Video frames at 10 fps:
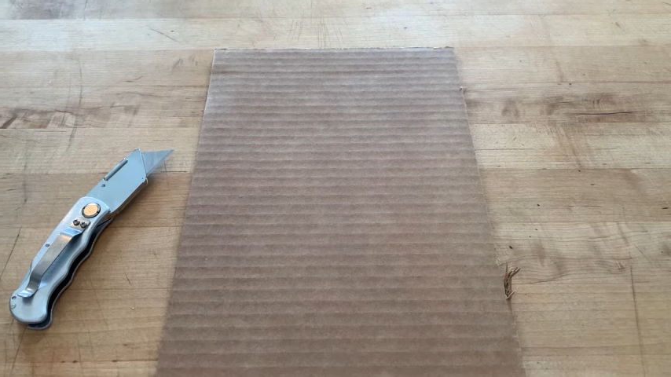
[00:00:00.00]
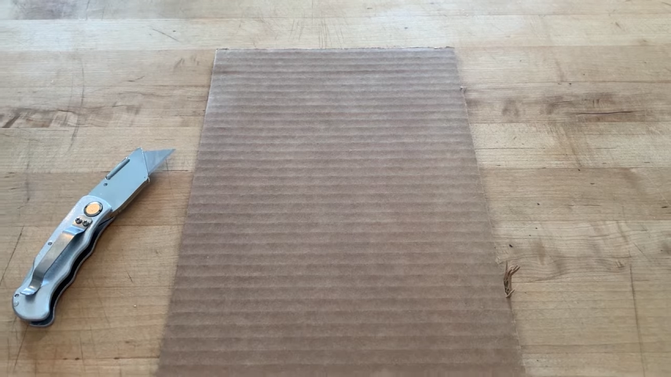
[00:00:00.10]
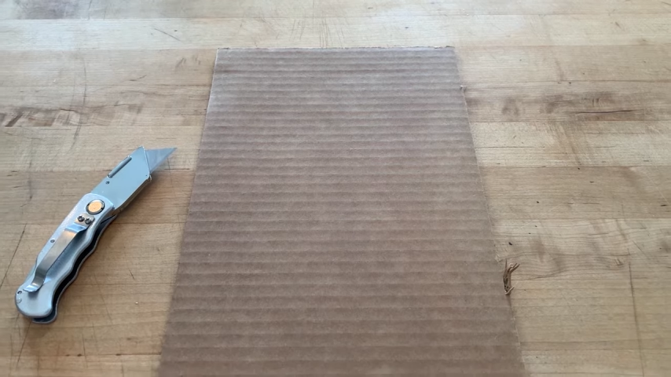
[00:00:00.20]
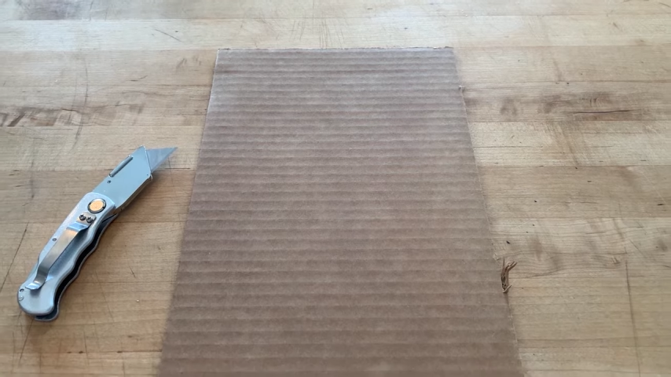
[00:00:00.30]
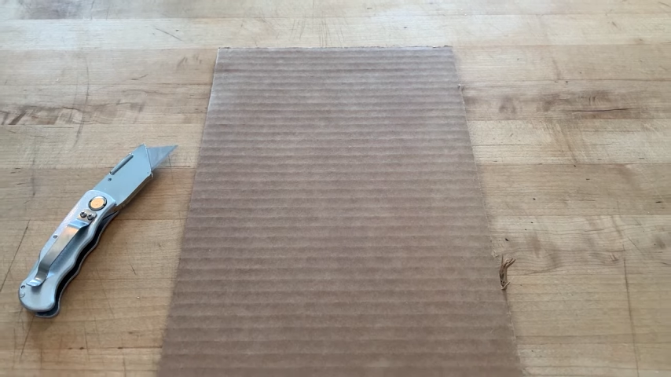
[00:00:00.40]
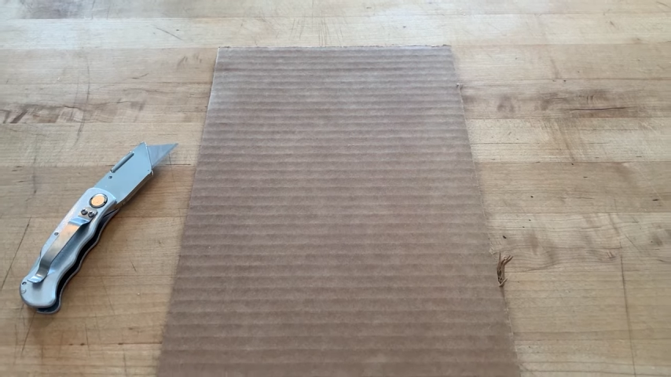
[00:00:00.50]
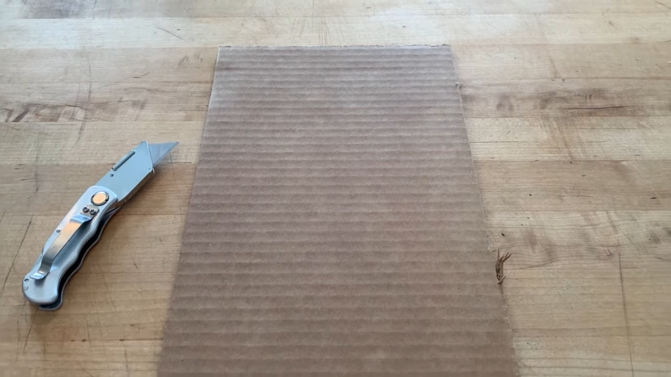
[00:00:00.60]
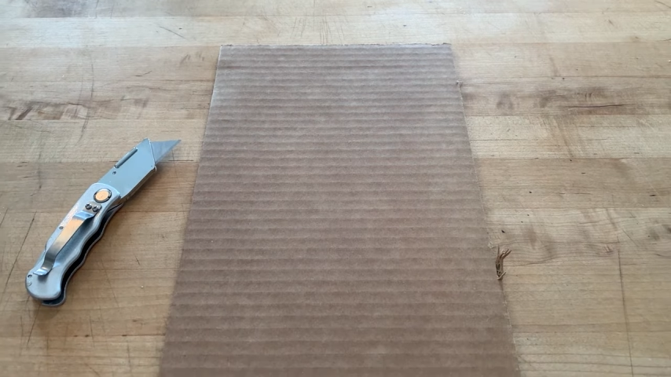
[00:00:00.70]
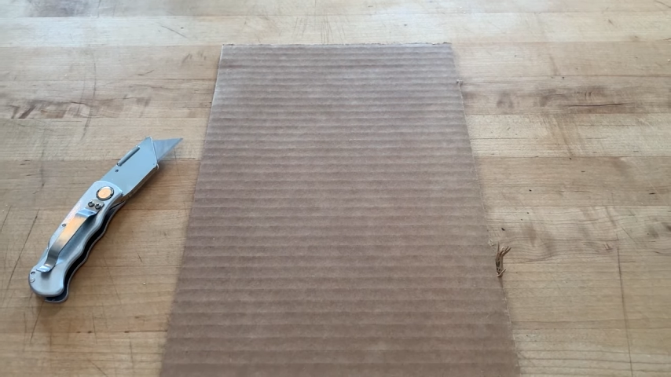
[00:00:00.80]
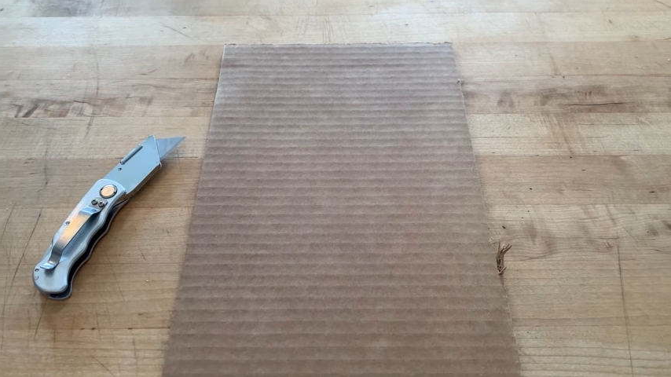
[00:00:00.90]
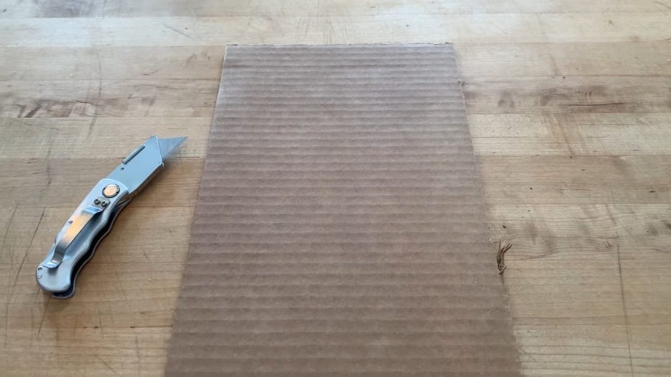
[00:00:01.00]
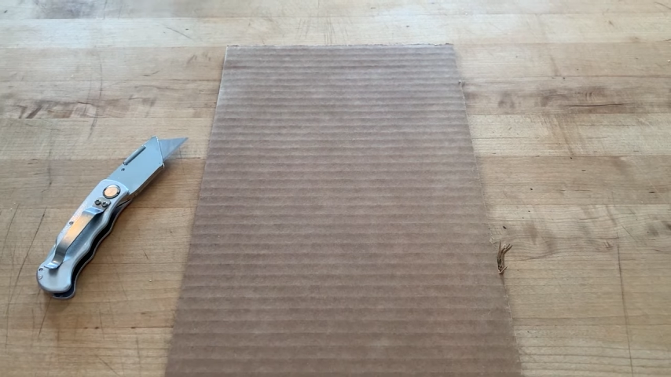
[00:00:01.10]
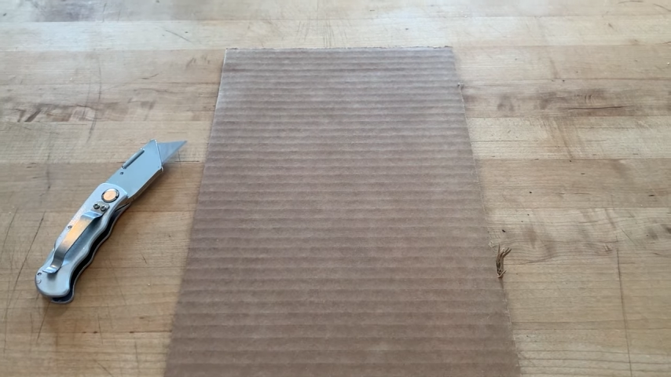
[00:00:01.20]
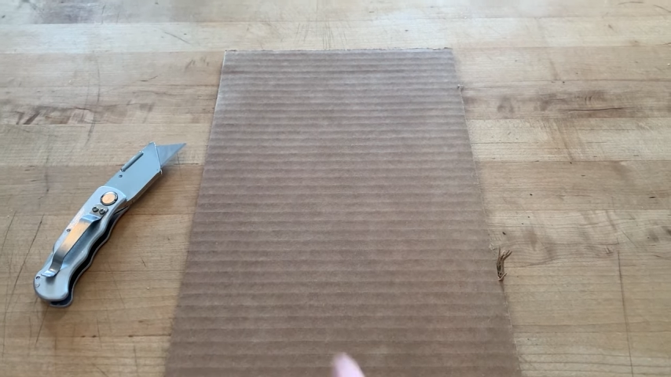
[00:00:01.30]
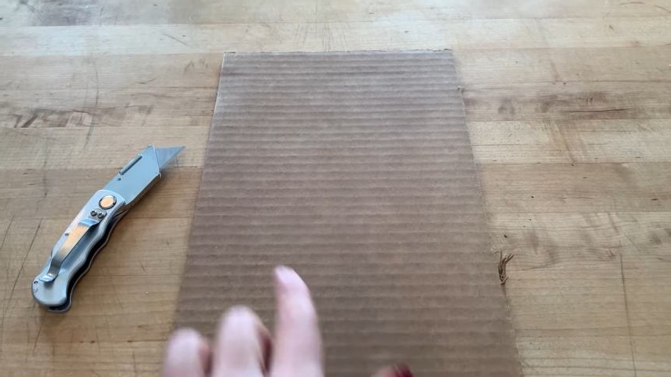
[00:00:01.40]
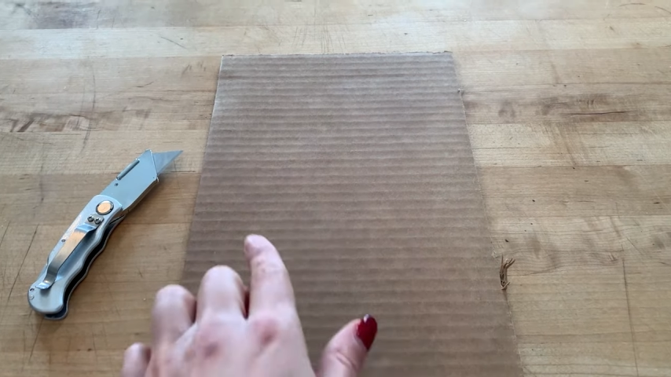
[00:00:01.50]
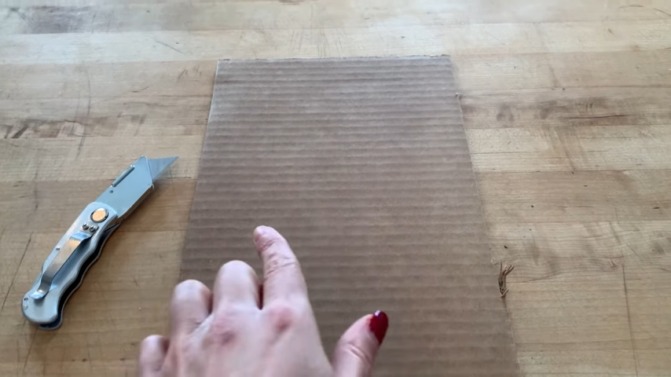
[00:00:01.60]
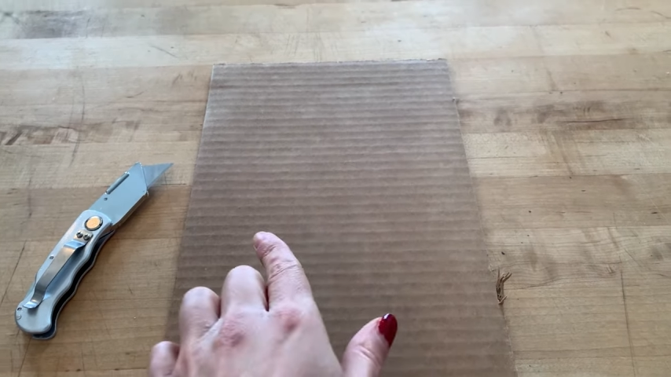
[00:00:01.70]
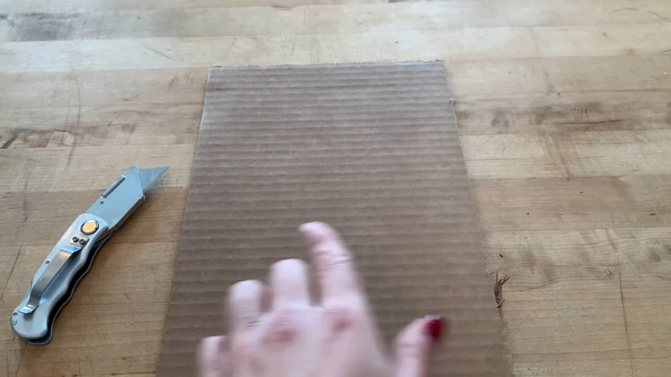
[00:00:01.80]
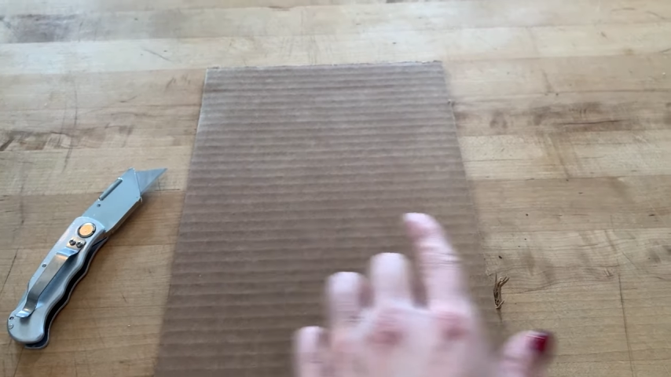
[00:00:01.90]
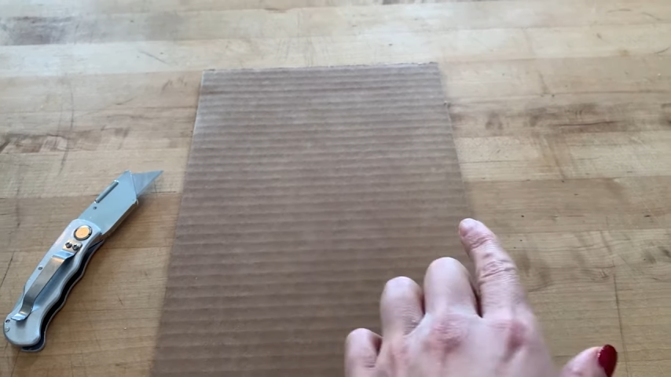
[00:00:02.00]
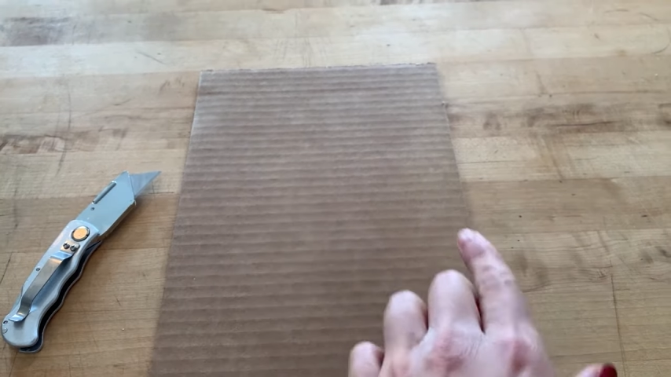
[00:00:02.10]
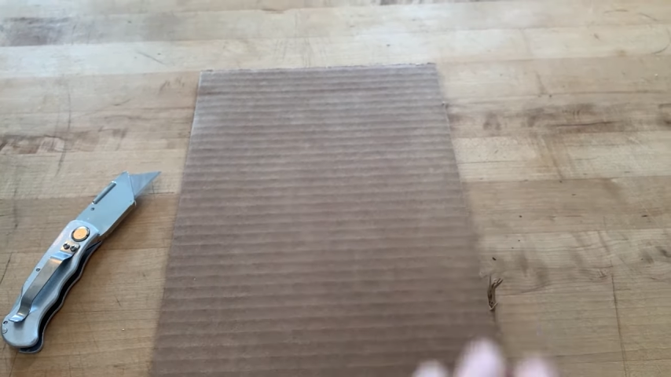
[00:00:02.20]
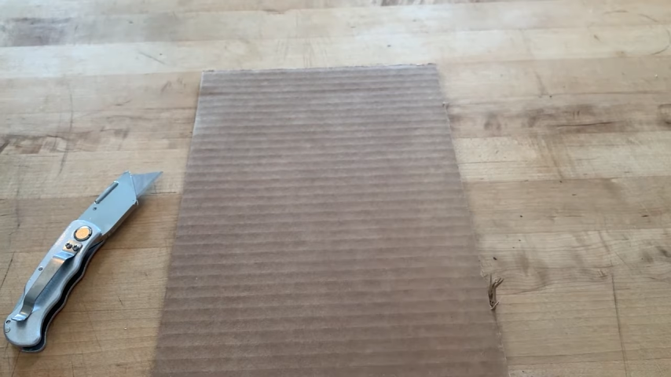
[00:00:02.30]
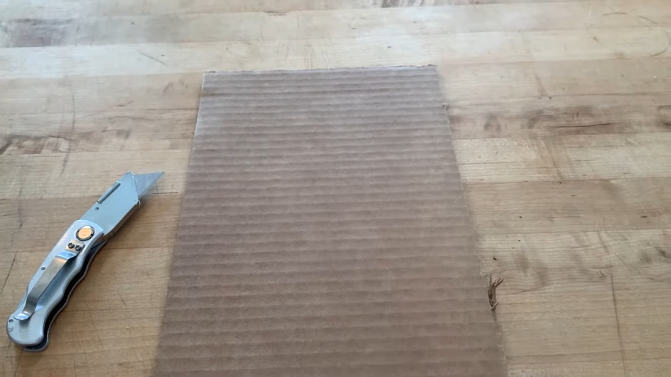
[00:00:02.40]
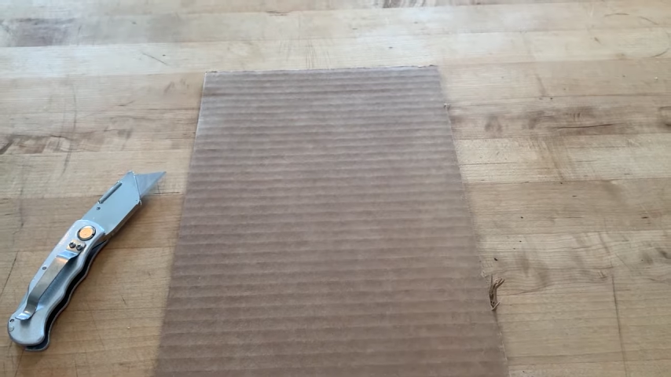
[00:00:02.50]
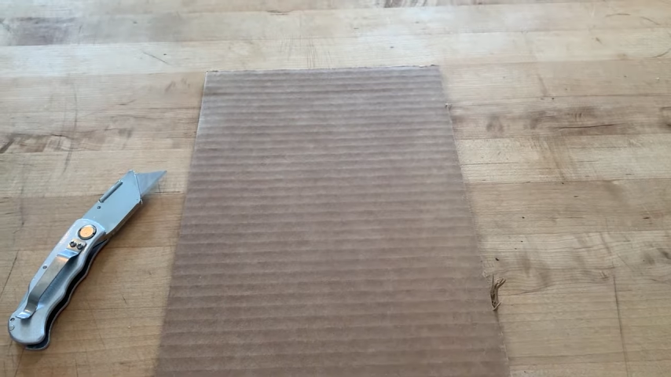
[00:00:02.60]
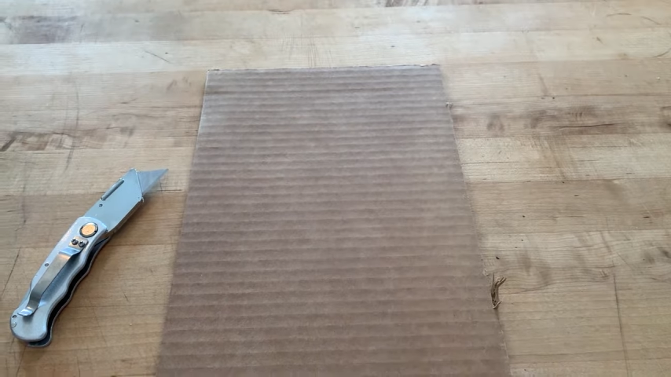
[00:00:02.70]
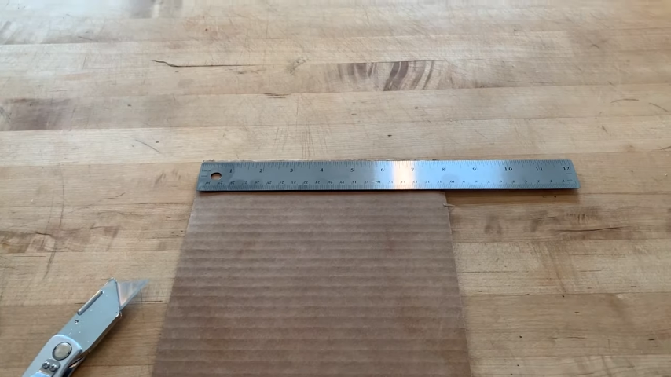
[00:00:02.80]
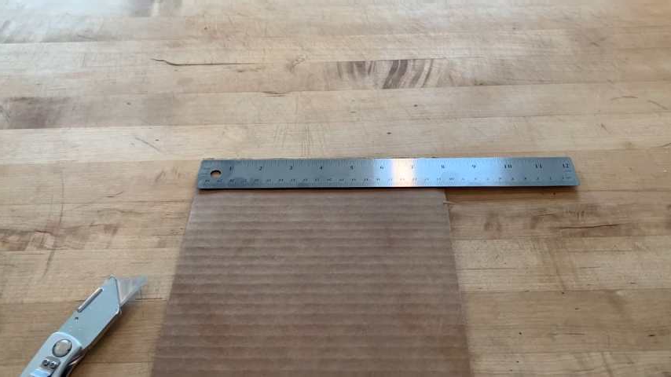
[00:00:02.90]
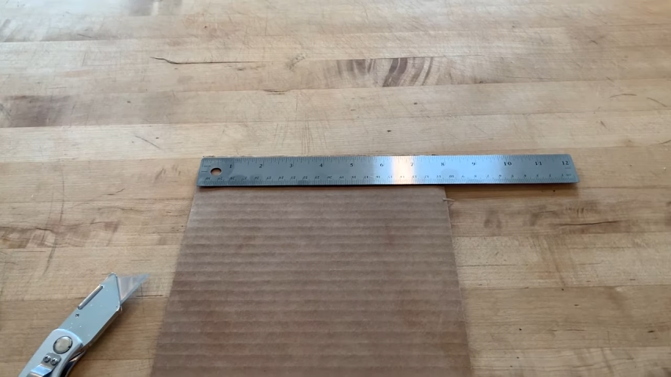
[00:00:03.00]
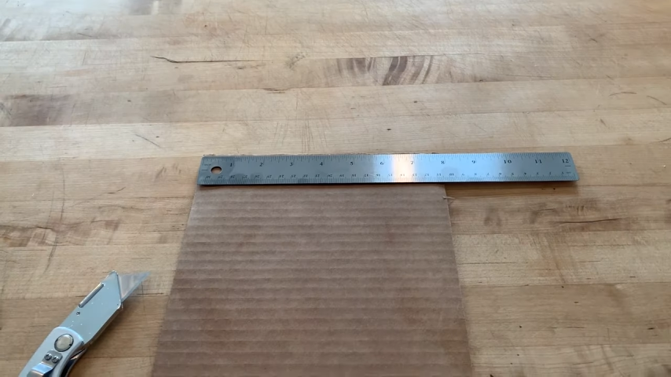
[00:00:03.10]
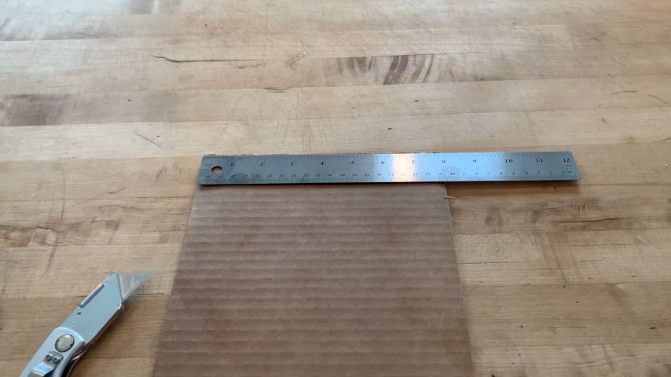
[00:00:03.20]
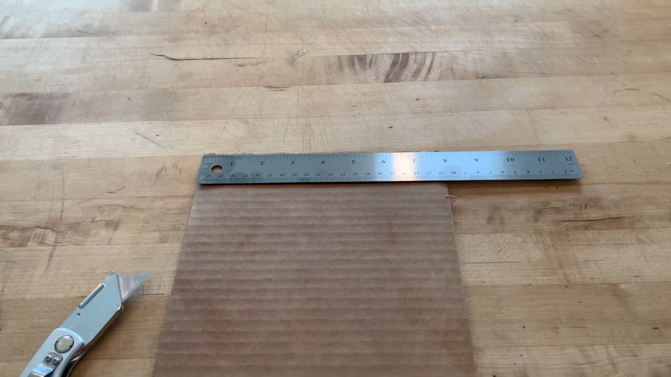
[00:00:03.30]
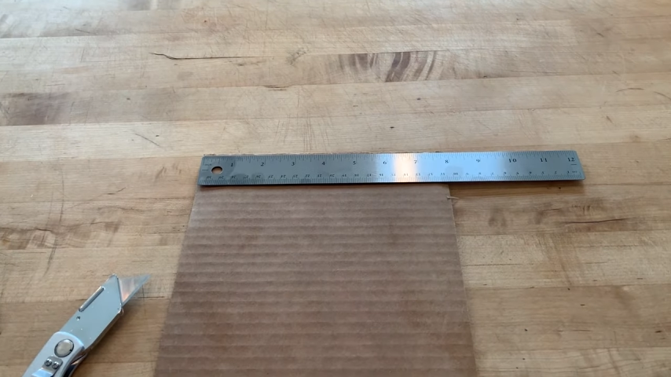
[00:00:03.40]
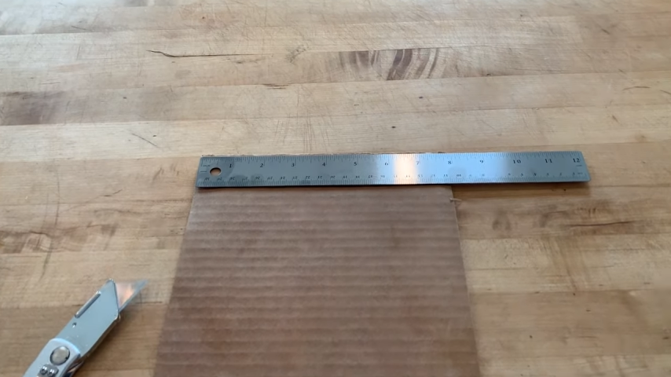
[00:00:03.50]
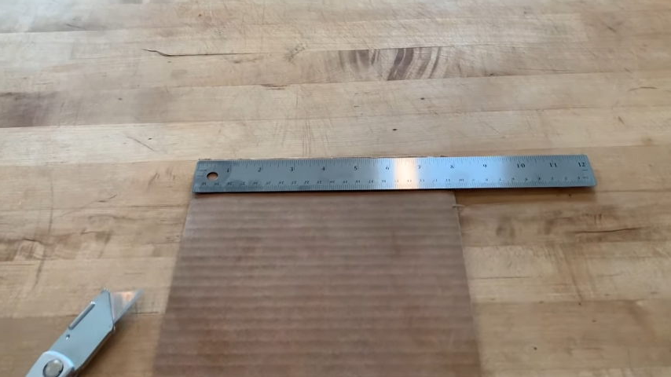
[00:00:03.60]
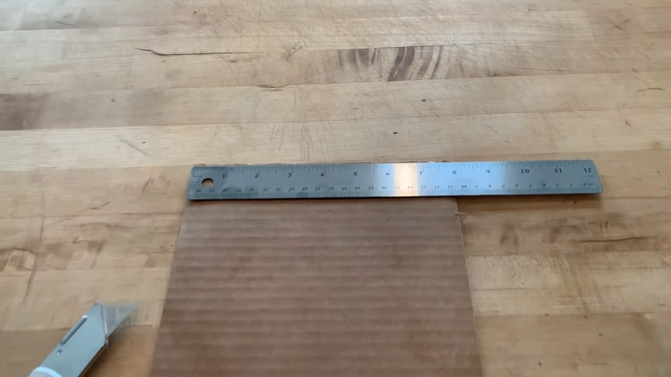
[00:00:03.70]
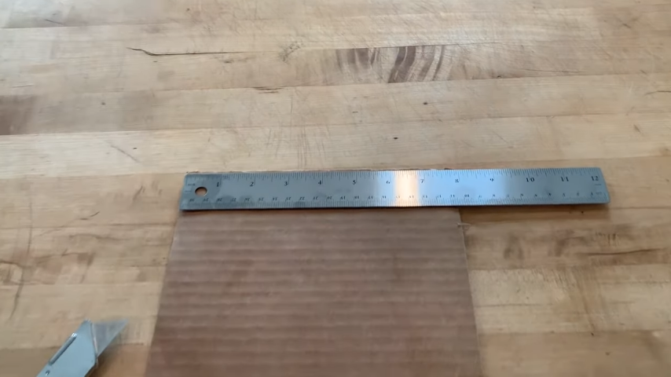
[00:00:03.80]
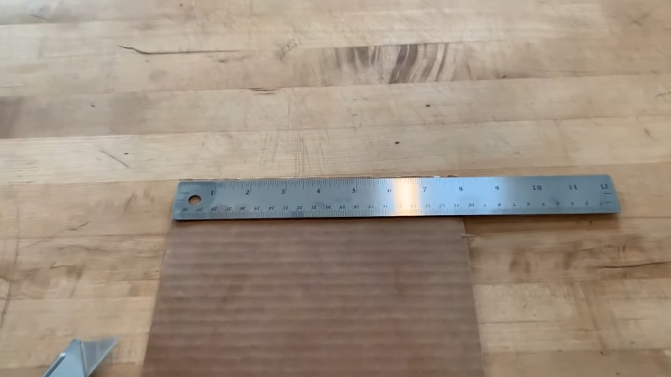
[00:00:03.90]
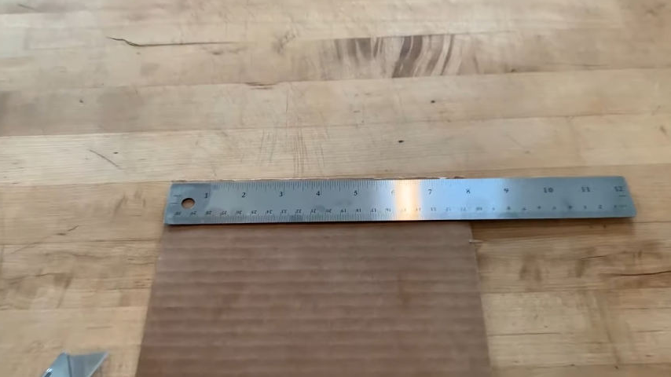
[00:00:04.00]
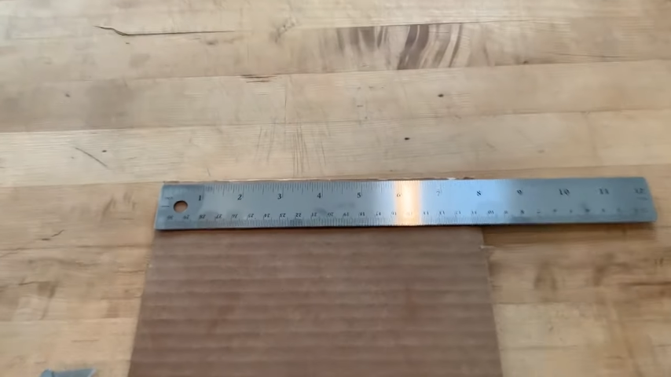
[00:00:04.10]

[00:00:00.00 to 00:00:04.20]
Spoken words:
No face is visible, so there are no lips to read.